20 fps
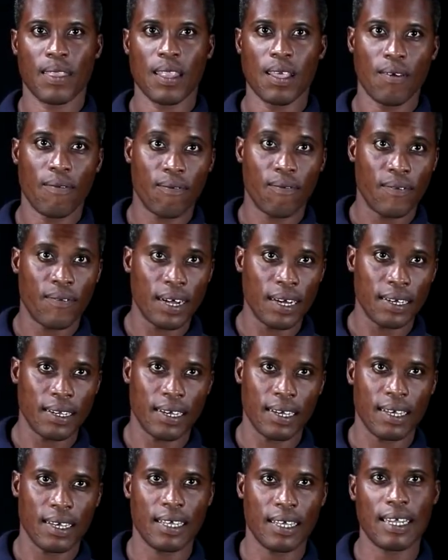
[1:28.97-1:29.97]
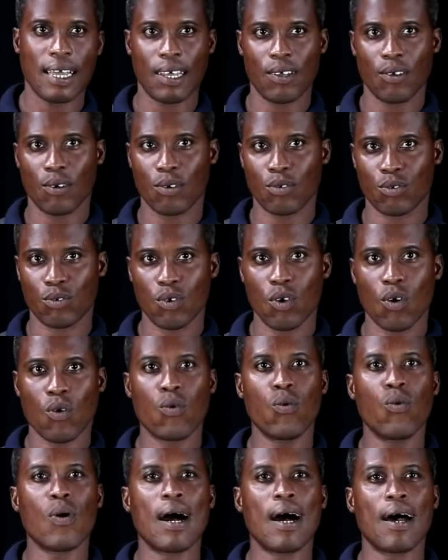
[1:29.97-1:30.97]
father, and adults
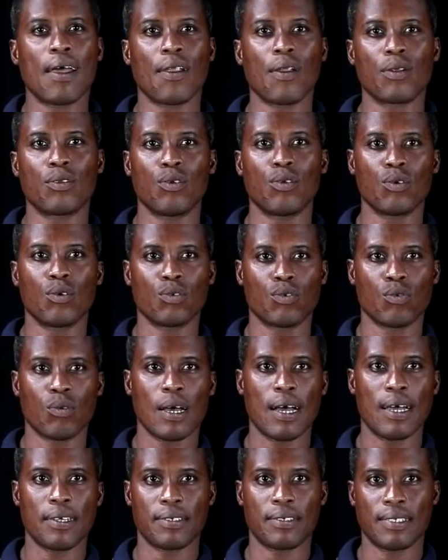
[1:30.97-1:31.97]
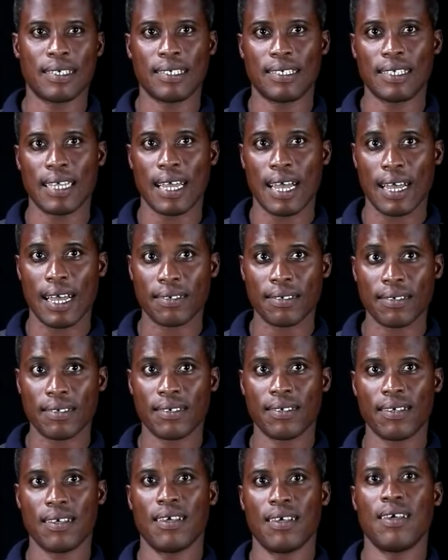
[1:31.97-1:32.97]
who are not known to us, such as
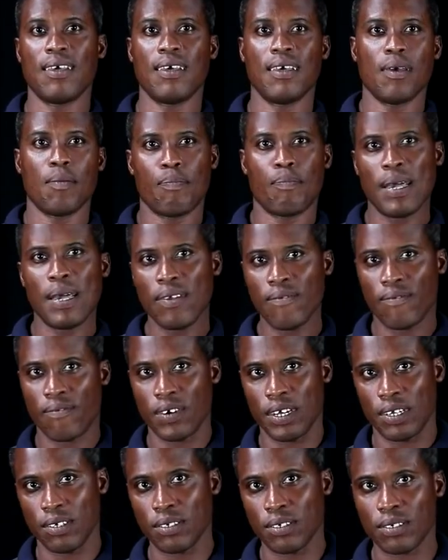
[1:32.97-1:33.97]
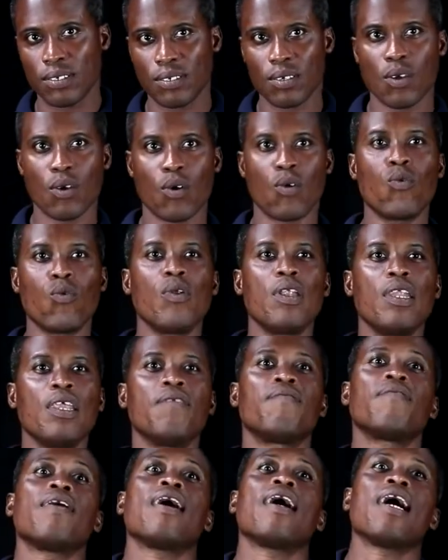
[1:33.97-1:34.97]
pen friends who live
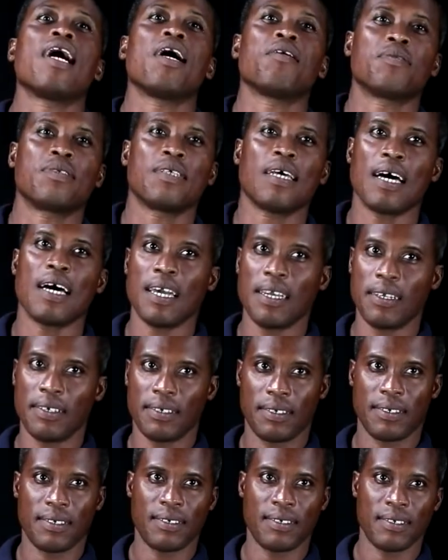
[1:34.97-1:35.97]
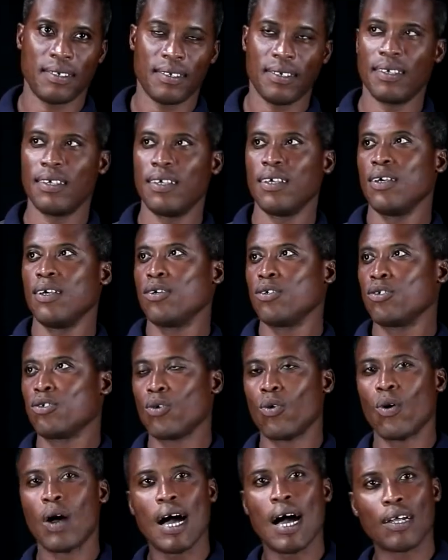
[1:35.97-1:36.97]
outside.
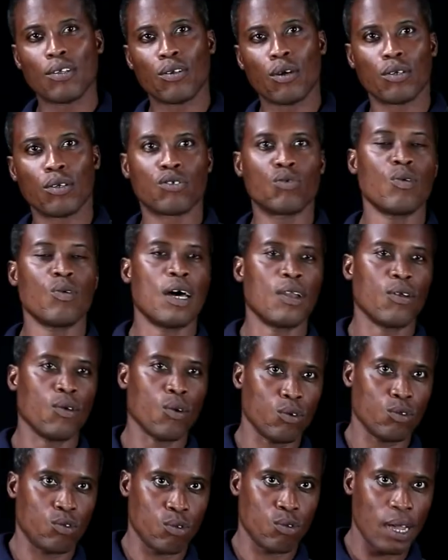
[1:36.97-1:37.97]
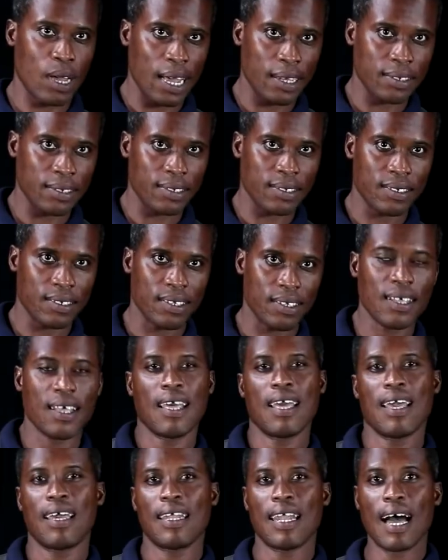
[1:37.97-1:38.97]
So adults who are known to us
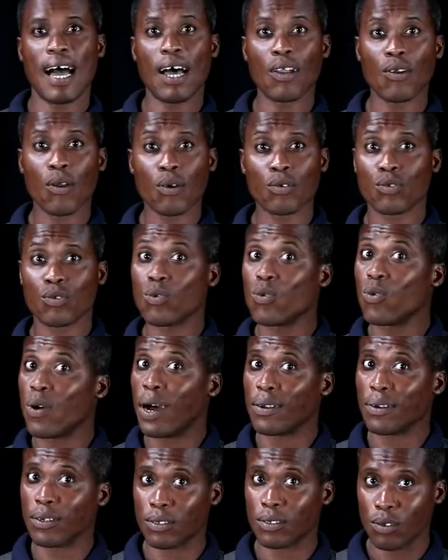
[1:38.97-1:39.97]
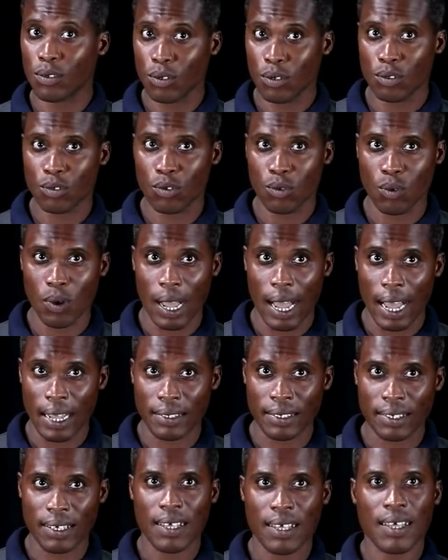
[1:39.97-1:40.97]
and adults who are not known to
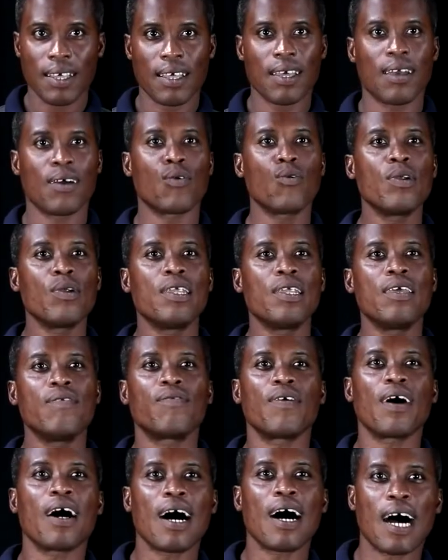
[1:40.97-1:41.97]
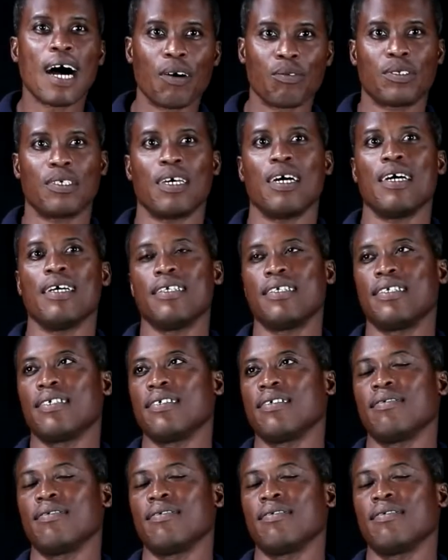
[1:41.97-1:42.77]
us who live outside,